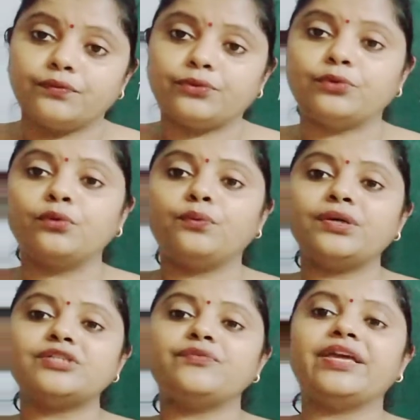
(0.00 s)
through
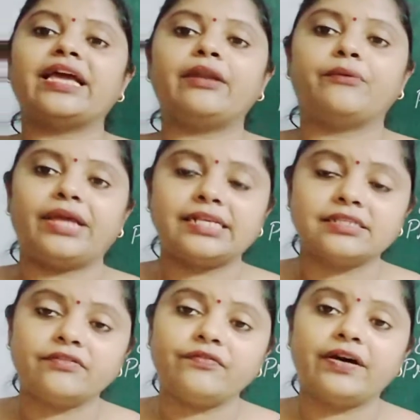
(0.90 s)
which we can raise
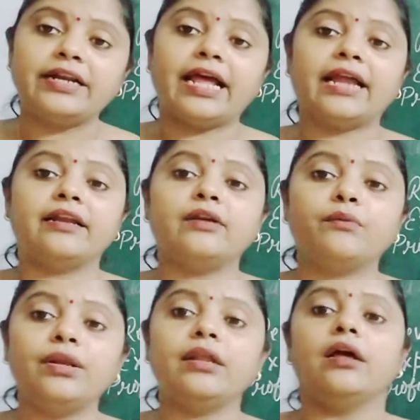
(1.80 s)
the fund and it
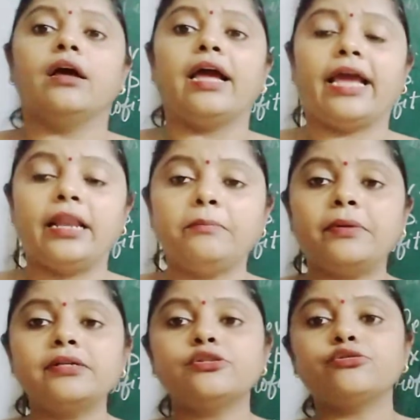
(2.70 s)
will help
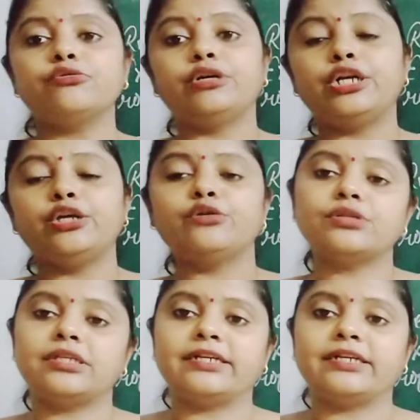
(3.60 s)
us to reduce the